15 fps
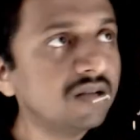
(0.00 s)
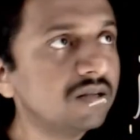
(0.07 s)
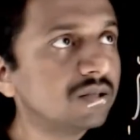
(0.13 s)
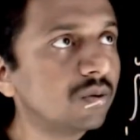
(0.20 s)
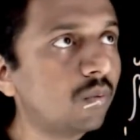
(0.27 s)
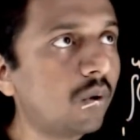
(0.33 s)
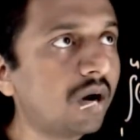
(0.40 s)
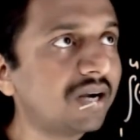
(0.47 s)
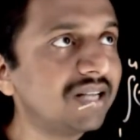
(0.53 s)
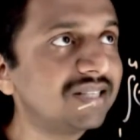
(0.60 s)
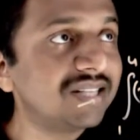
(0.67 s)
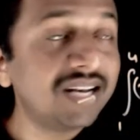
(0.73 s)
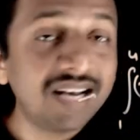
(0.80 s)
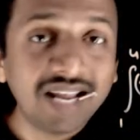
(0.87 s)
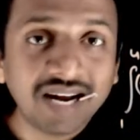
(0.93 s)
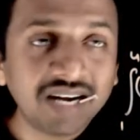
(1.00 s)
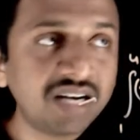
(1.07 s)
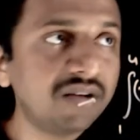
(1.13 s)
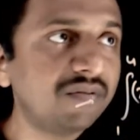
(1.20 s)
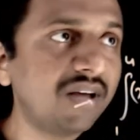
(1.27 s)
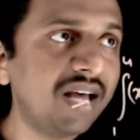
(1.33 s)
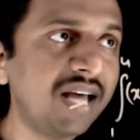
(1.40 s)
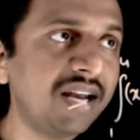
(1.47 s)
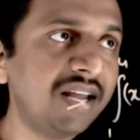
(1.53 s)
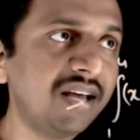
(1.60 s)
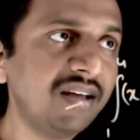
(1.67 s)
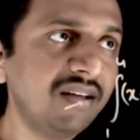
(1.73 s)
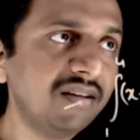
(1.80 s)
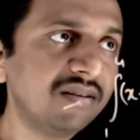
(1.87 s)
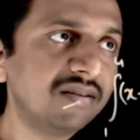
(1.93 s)
So what is the negative
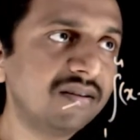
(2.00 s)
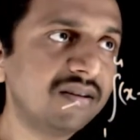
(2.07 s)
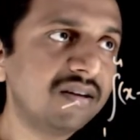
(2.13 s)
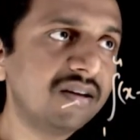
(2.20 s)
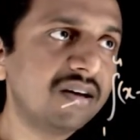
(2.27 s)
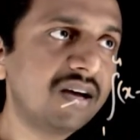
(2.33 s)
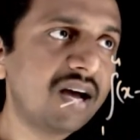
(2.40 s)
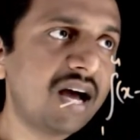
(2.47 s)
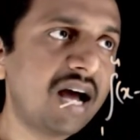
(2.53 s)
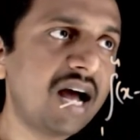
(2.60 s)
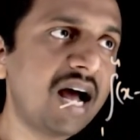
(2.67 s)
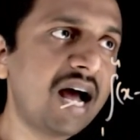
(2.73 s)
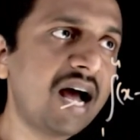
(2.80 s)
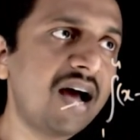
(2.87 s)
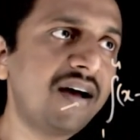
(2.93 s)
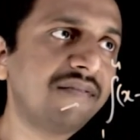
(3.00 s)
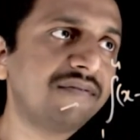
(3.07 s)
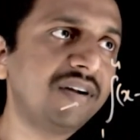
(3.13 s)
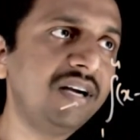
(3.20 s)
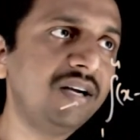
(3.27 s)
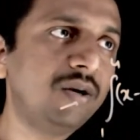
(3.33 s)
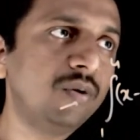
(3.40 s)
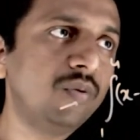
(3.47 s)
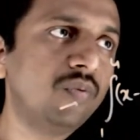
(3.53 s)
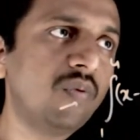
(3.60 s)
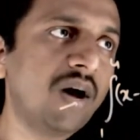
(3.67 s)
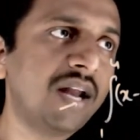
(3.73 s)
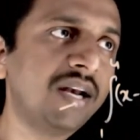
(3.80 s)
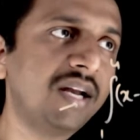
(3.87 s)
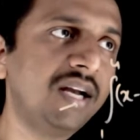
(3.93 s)
area? Half into
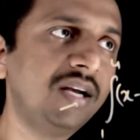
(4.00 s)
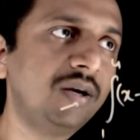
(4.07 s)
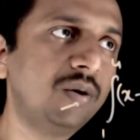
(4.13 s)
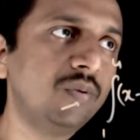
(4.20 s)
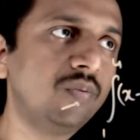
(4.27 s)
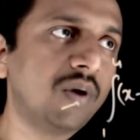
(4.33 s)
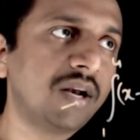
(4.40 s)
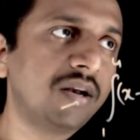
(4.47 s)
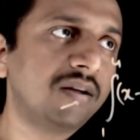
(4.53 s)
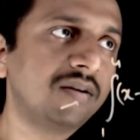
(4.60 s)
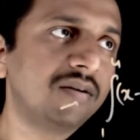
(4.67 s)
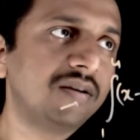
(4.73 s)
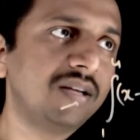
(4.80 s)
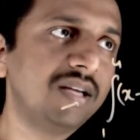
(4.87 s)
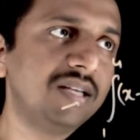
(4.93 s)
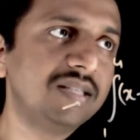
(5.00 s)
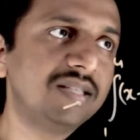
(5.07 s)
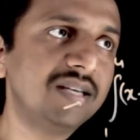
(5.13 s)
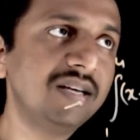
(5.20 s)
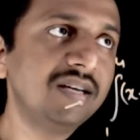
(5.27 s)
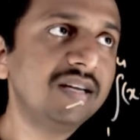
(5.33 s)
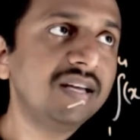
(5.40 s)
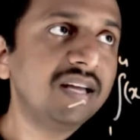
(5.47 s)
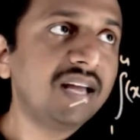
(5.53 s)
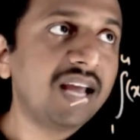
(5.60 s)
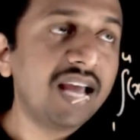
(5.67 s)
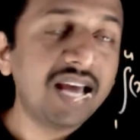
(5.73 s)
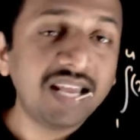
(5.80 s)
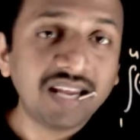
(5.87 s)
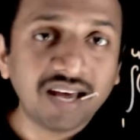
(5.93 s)
1 into 1 is the
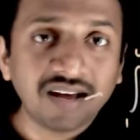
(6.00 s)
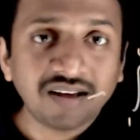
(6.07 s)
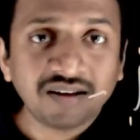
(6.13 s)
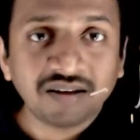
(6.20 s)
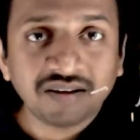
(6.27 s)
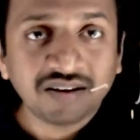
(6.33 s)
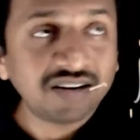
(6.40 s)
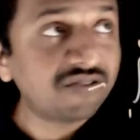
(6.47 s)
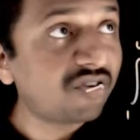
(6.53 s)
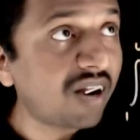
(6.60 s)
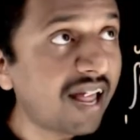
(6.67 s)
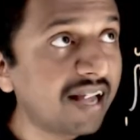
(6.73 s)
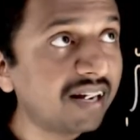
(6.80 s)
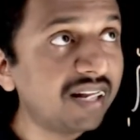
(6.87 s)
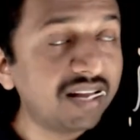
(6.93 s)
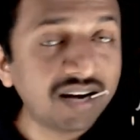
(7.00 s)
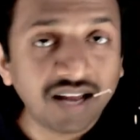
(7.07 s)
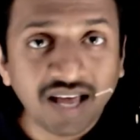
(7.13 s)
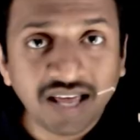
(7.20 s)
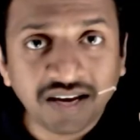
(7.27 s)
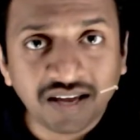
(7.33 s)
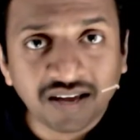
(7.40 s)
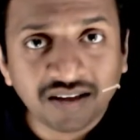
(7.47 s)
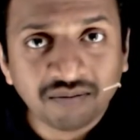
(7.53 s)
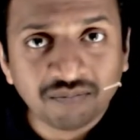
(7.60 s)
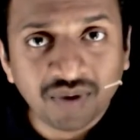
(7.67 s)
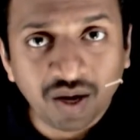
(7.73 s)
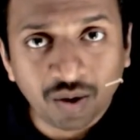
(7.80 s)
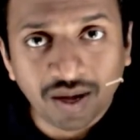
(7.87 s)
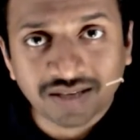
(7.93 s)
area, triangular area
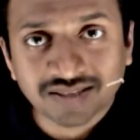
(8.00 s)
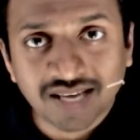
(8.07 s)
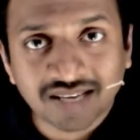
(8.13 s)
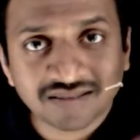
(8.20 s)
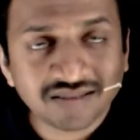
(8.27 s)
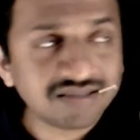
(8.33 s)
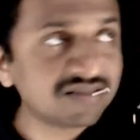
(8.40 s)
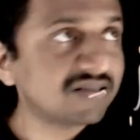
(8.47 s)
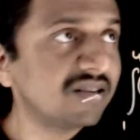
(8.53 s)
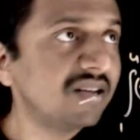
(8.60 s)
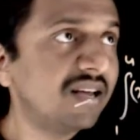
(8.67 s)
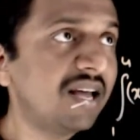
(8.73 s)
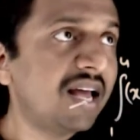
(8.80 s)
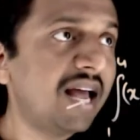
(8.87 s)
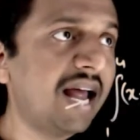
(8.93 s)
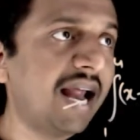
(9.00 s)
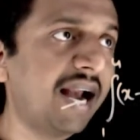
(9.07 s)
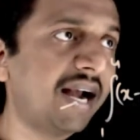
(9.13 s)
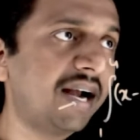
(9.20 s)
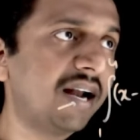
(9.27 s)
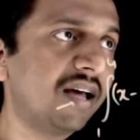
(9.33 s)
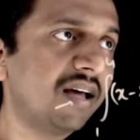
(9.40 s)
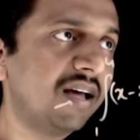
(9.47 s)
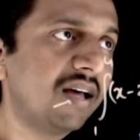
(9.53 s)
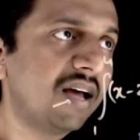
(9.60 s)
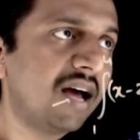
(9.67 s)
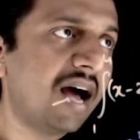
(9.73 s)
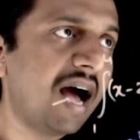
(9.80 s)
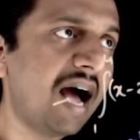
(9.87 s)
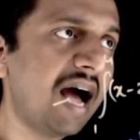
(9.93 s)
below x-axis, and
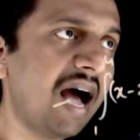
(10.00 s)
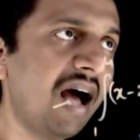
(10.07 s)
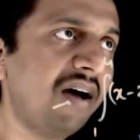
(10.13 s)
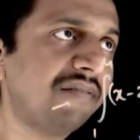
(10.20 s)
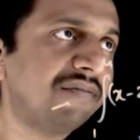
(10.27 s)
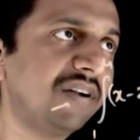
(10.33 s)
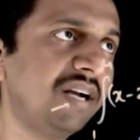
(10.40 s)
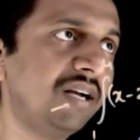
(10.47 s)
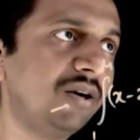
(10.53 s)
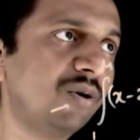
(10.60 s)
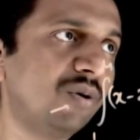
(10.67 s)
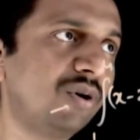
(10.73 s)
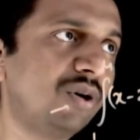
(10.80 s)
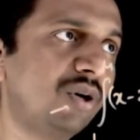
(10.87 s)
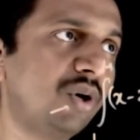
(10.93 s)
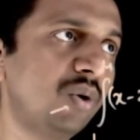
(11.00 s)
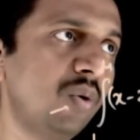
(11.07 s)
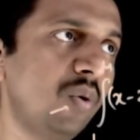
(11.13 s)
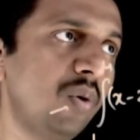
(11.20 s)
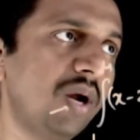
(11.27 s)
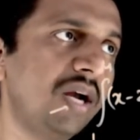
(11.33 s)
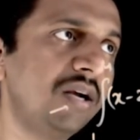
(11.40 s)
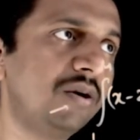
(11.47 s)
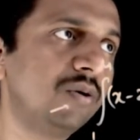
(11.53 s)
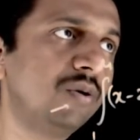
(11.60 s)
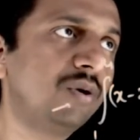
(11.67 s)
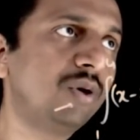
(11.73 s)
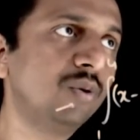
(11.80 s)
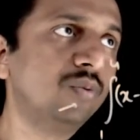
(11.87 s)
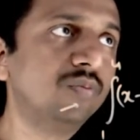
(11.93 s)
half into 2
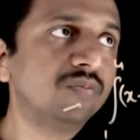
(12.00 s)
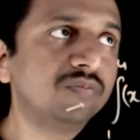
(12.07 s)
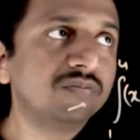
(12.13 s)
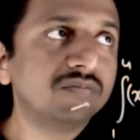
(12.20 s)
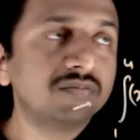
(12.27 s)
into 2,